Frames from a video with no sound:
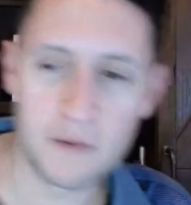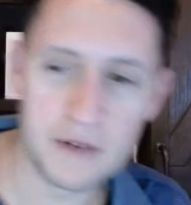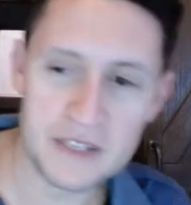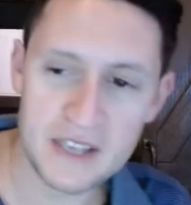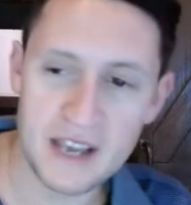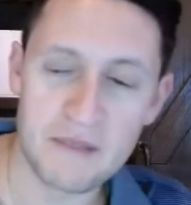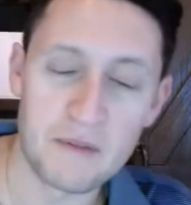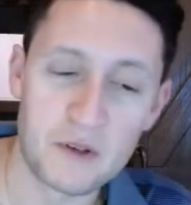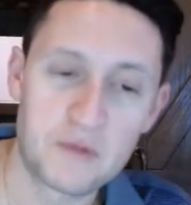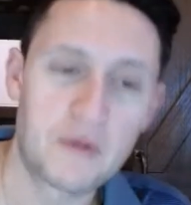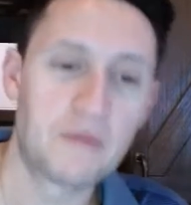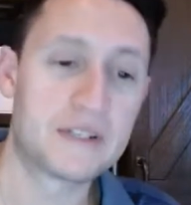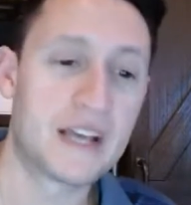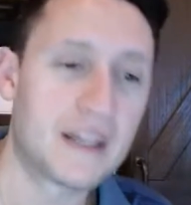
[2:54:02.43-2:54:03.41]
we say, most
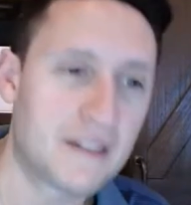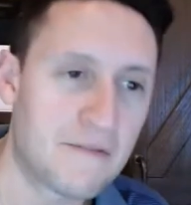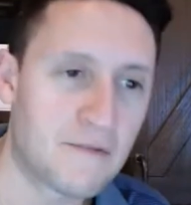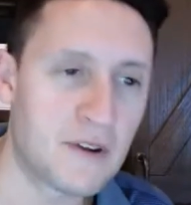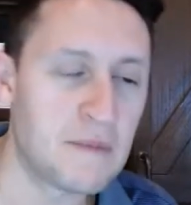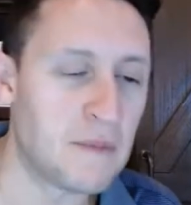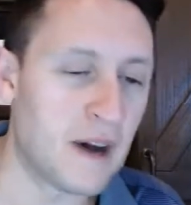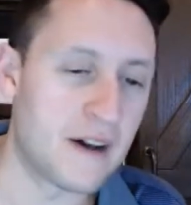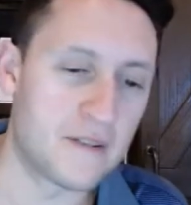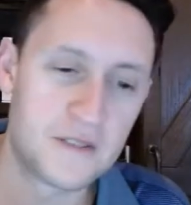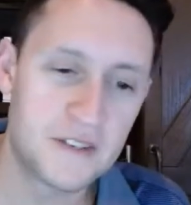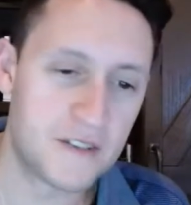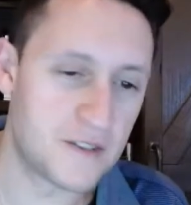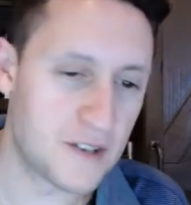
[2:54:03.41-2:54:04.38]
people take the free
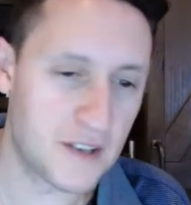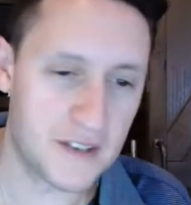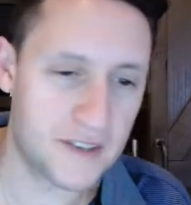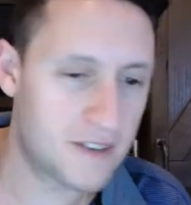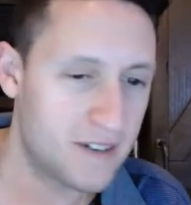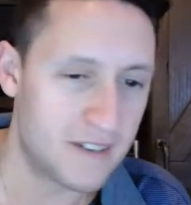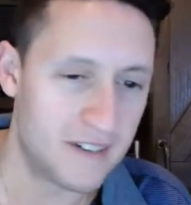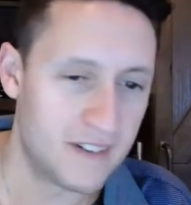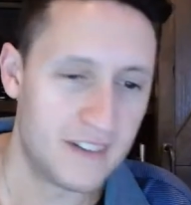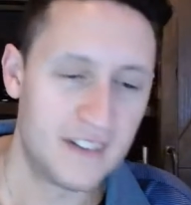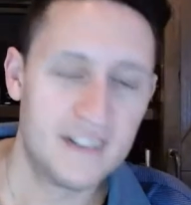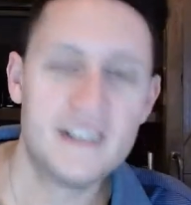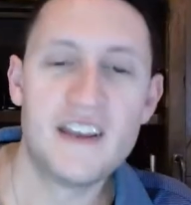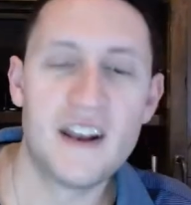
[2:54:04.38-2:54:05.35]
bottles and just,
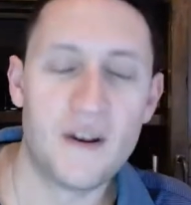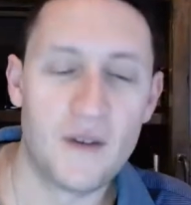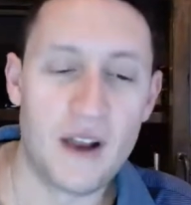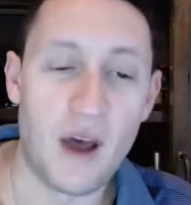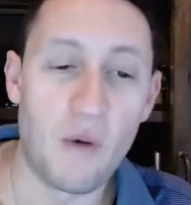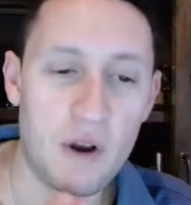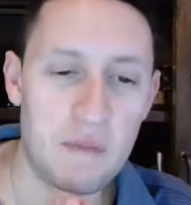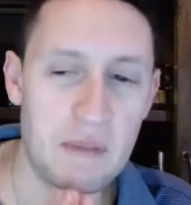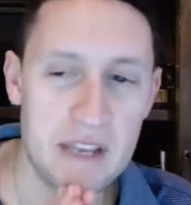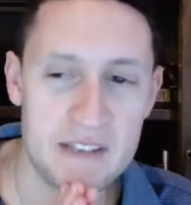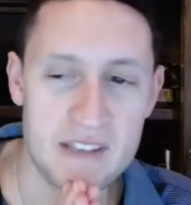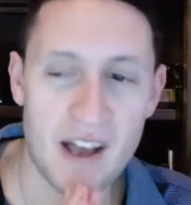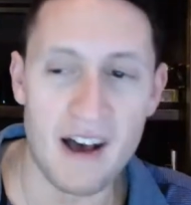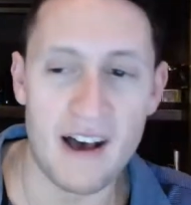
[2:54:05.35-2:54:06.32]
you know, and I want to be
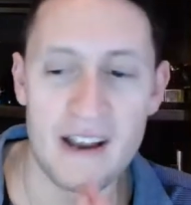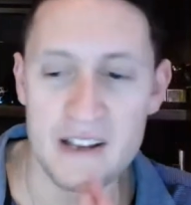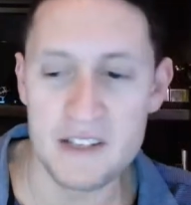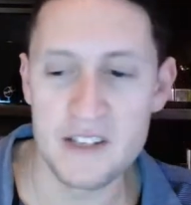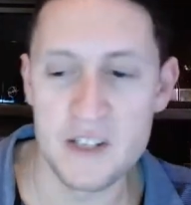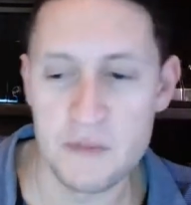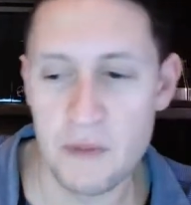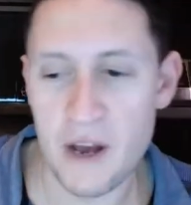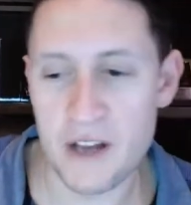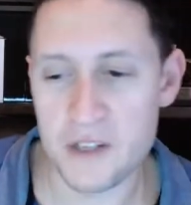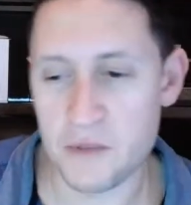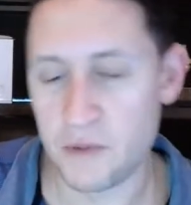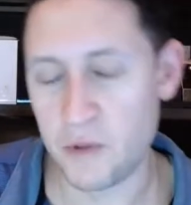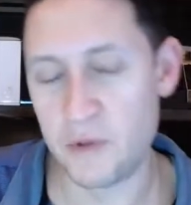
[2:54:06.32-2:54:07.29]
as honest as
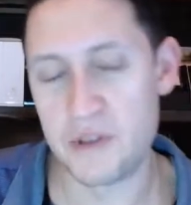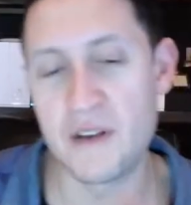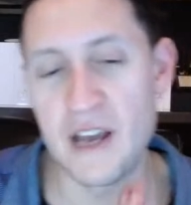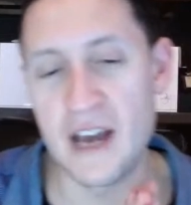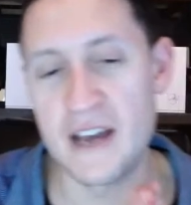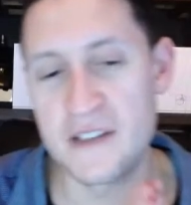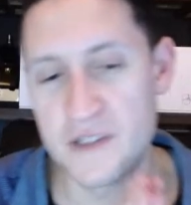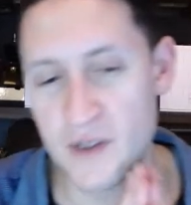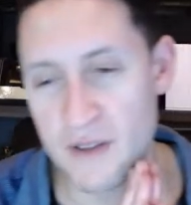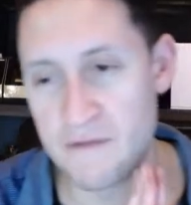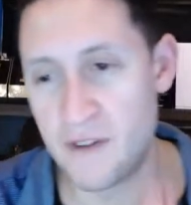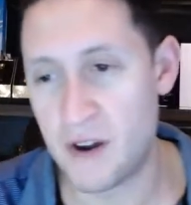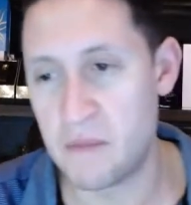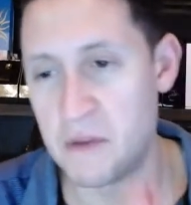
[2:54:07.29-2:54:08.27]
possible with you guys. So I
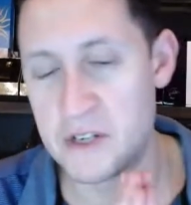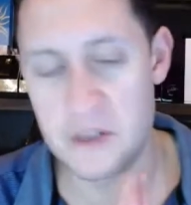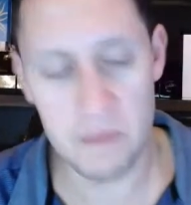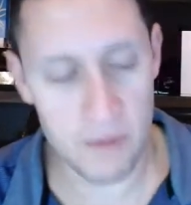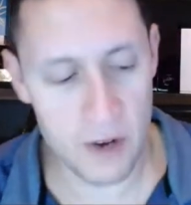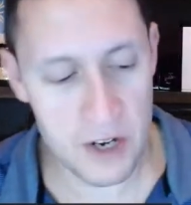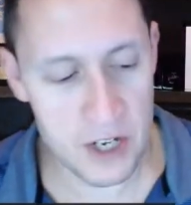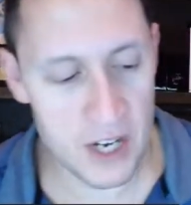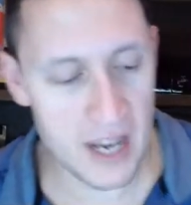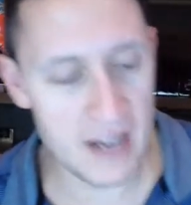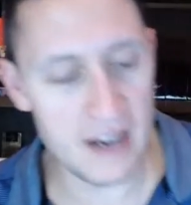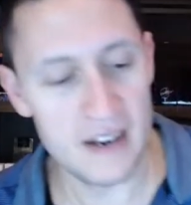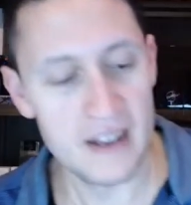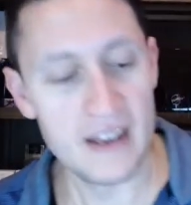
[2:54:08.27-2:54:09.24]
very much appreciate
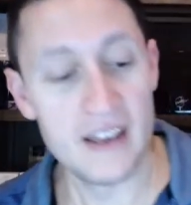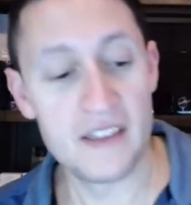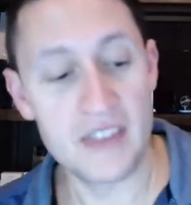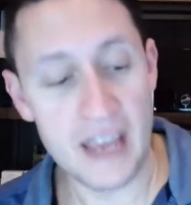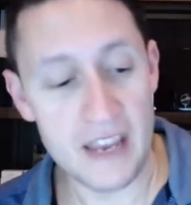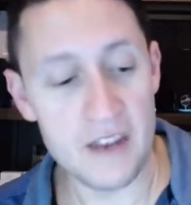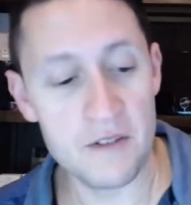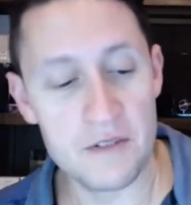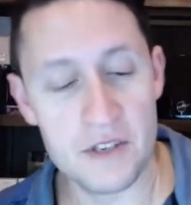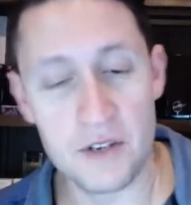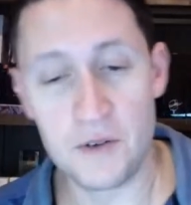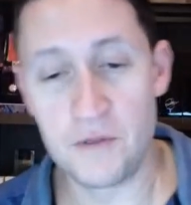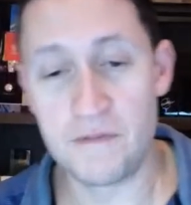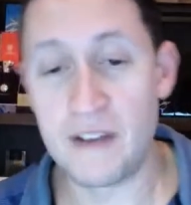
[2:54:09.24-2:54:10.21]
it. Thank you
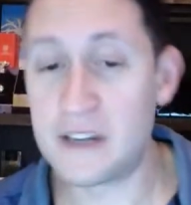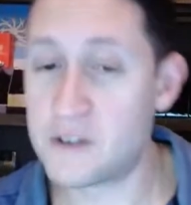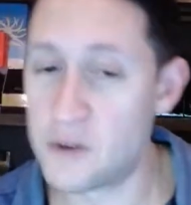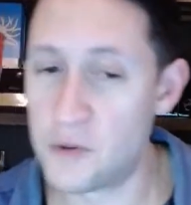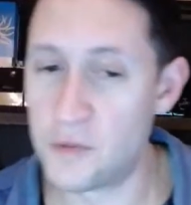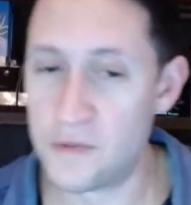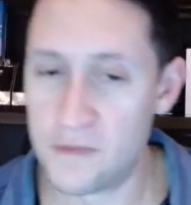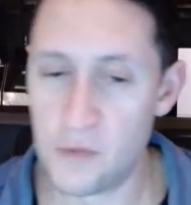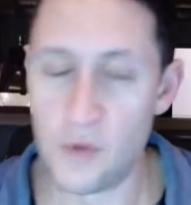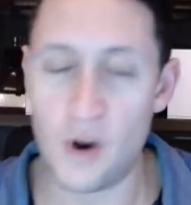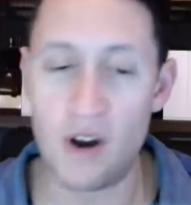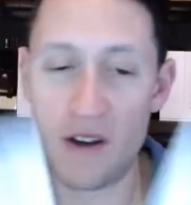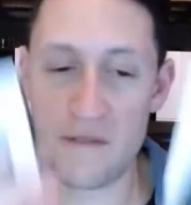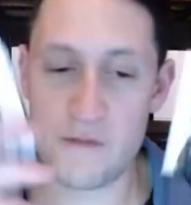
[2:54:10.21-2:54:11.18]
to Victor
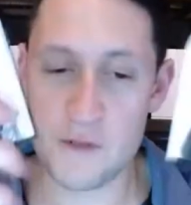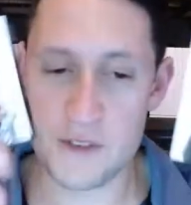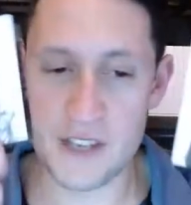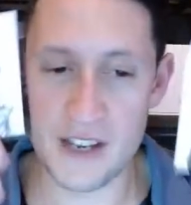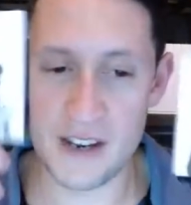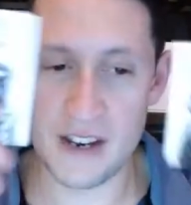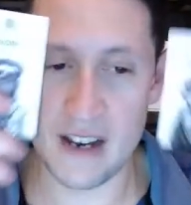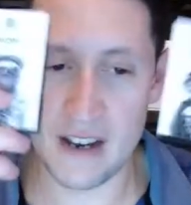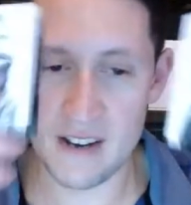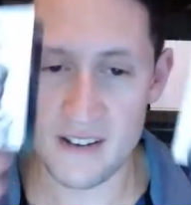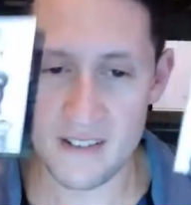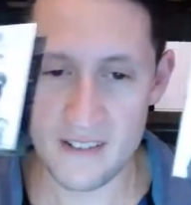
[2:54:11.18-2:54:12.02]
Wong for sending